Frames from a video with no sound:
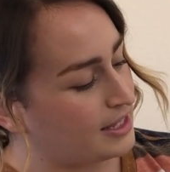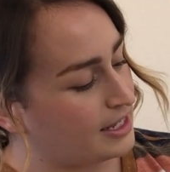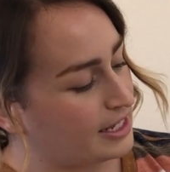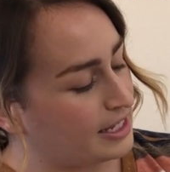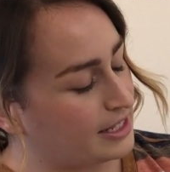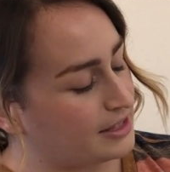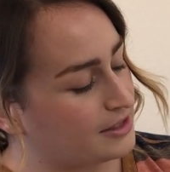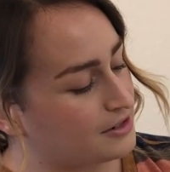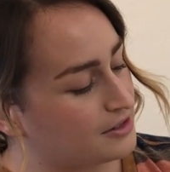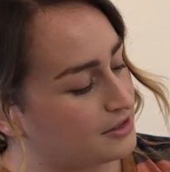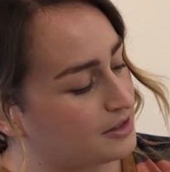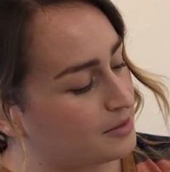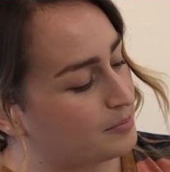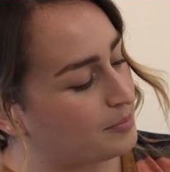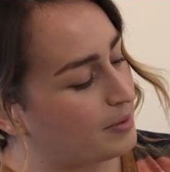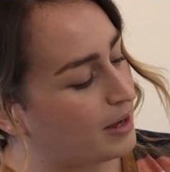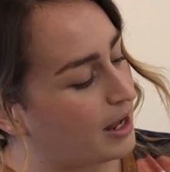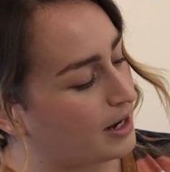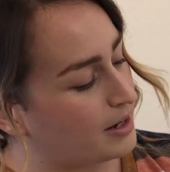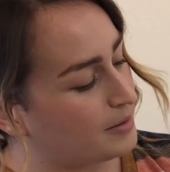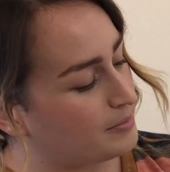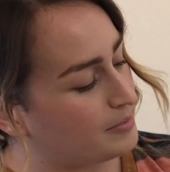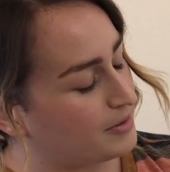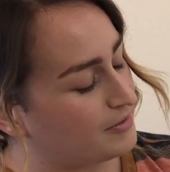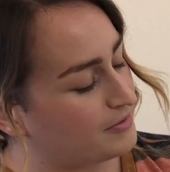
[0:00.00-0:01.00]
either the
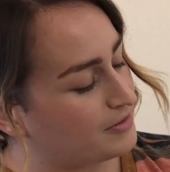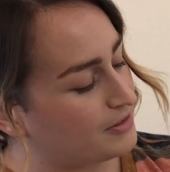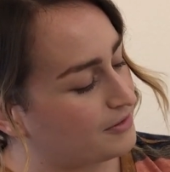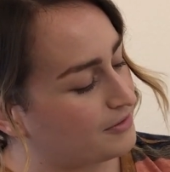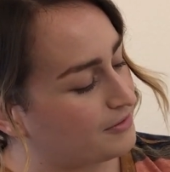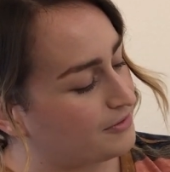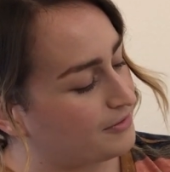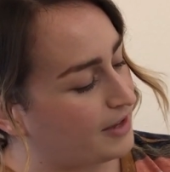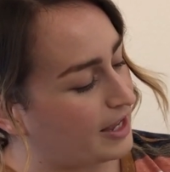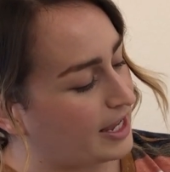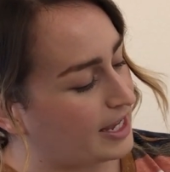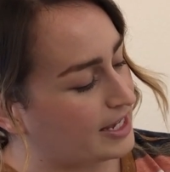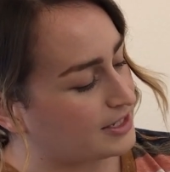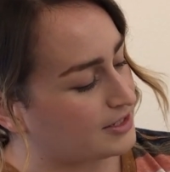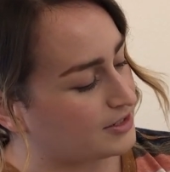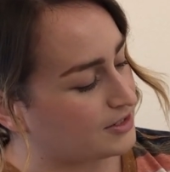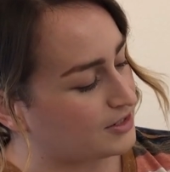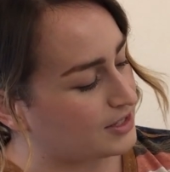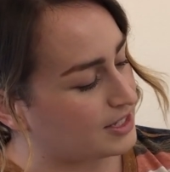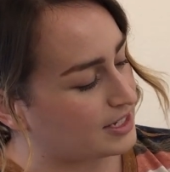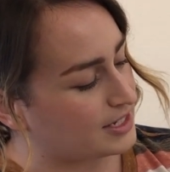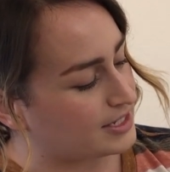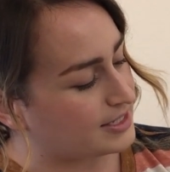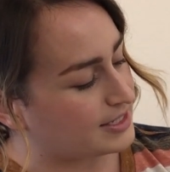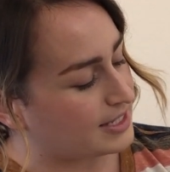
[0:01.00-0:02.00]
bottom of the face or
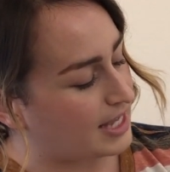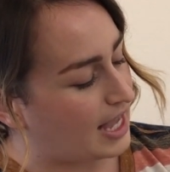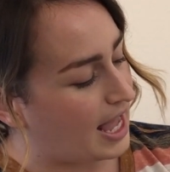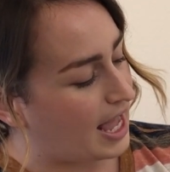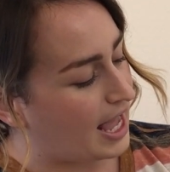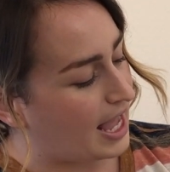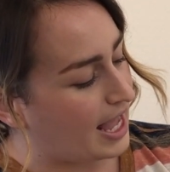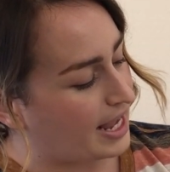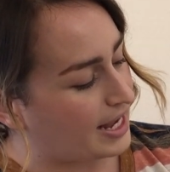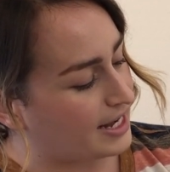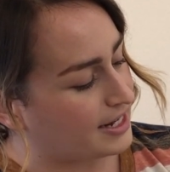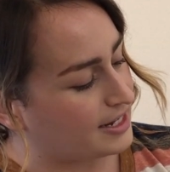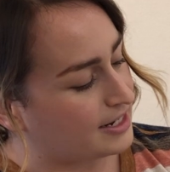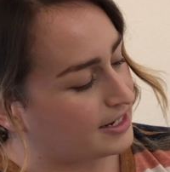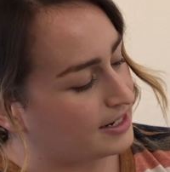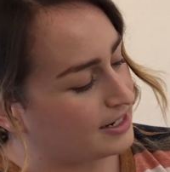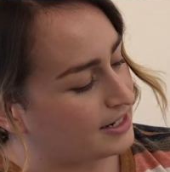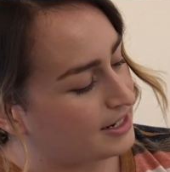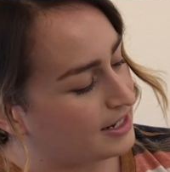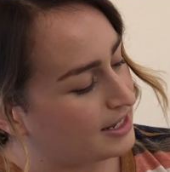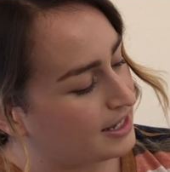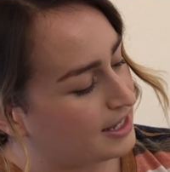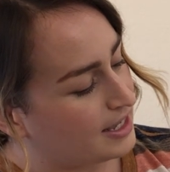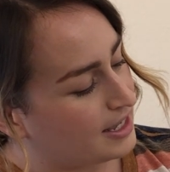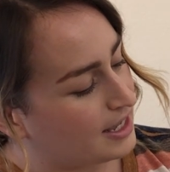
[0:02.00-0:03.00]
the side,
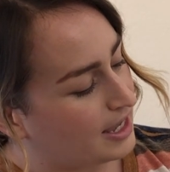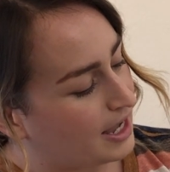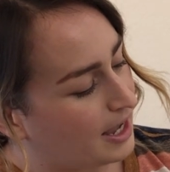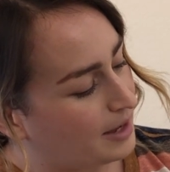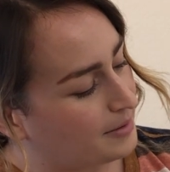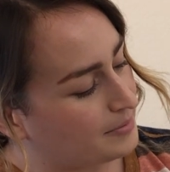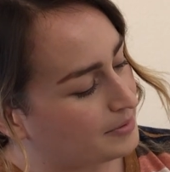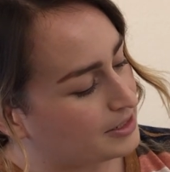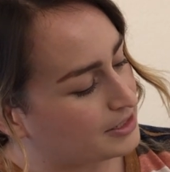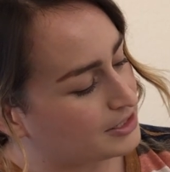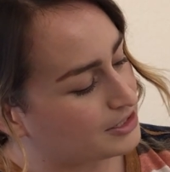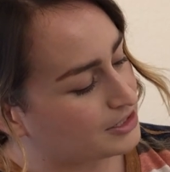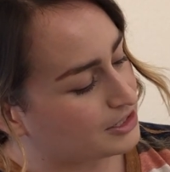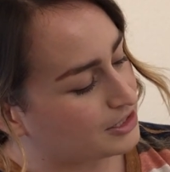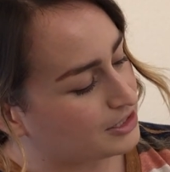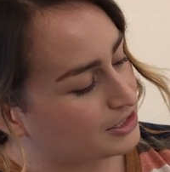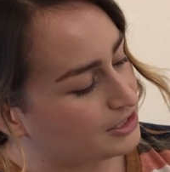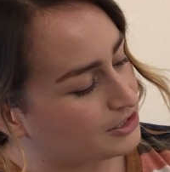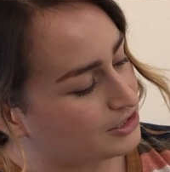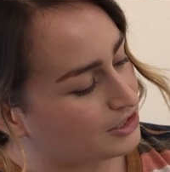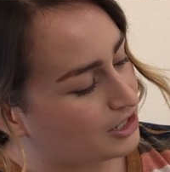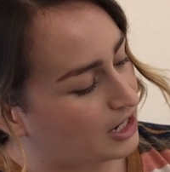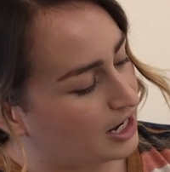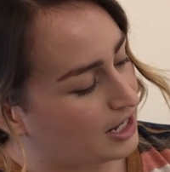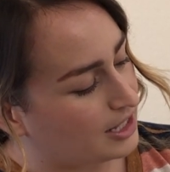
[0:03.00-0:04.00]
I'm just going
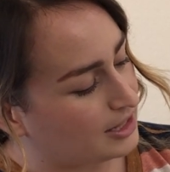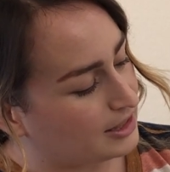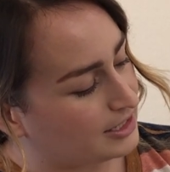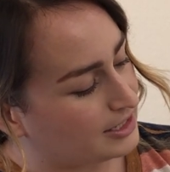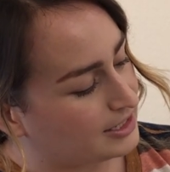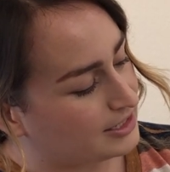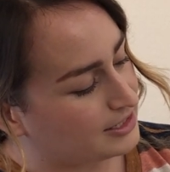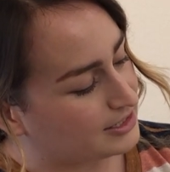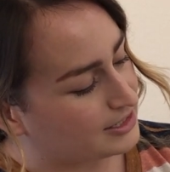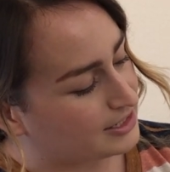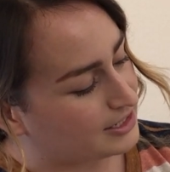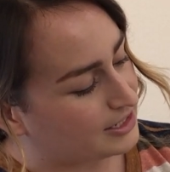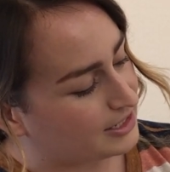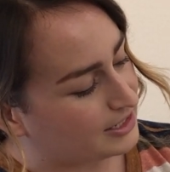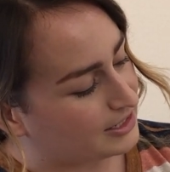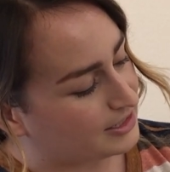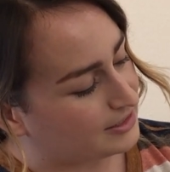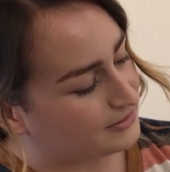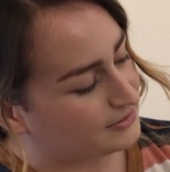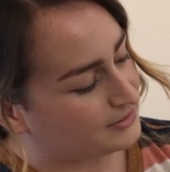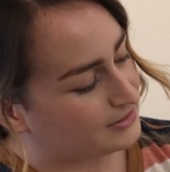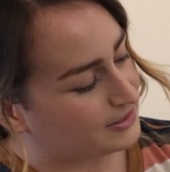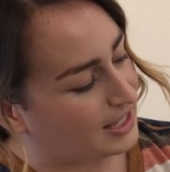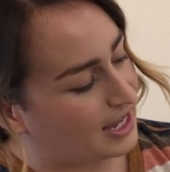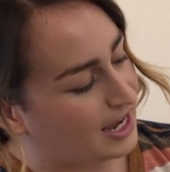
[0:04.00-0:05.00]
to draw a little
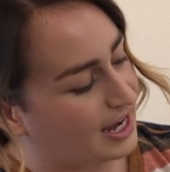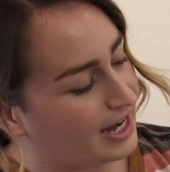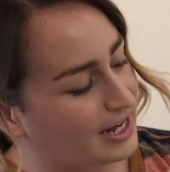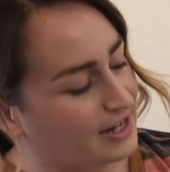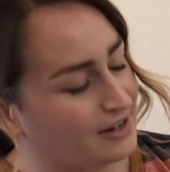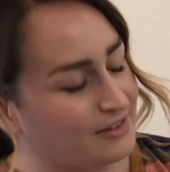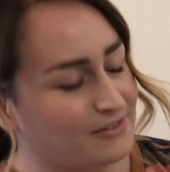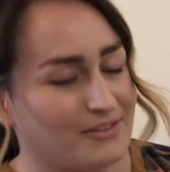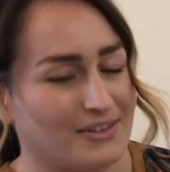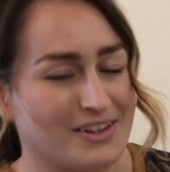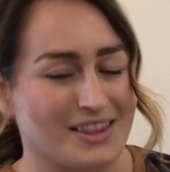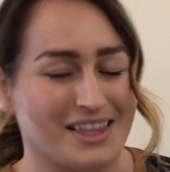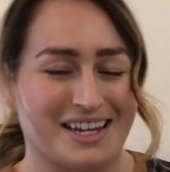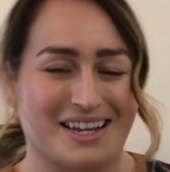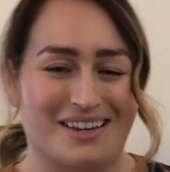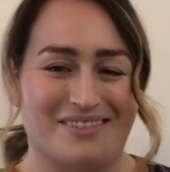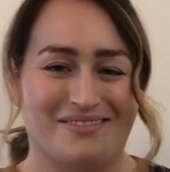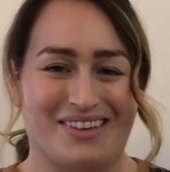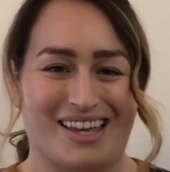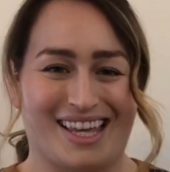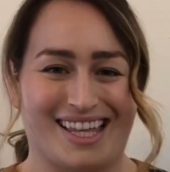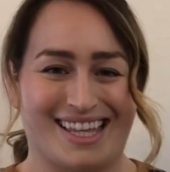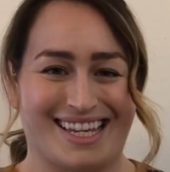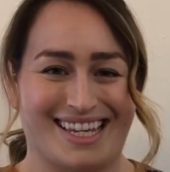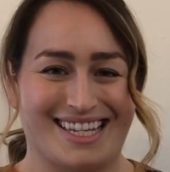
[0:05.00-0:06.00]
curved line for the
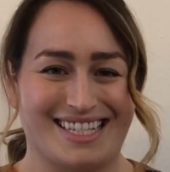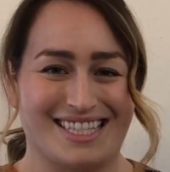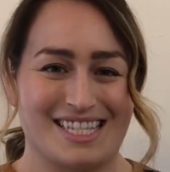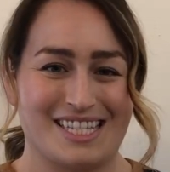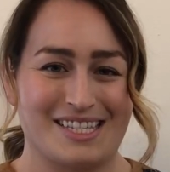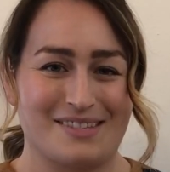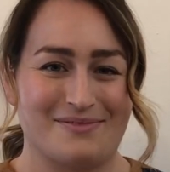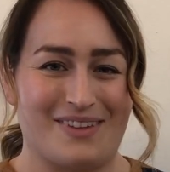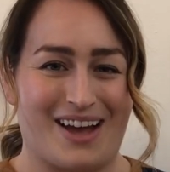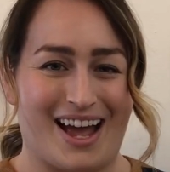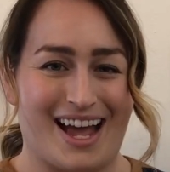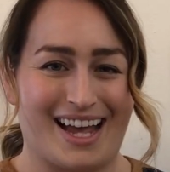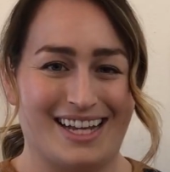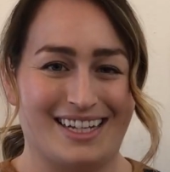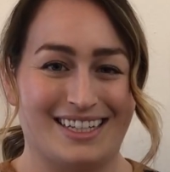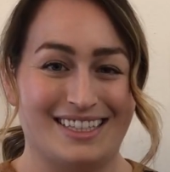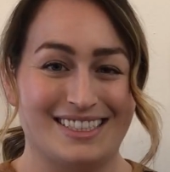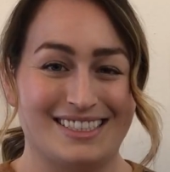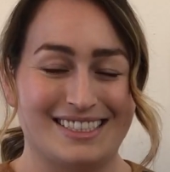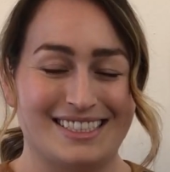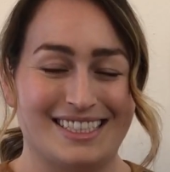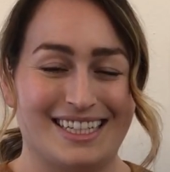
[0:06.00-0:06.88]
chameleon's smile.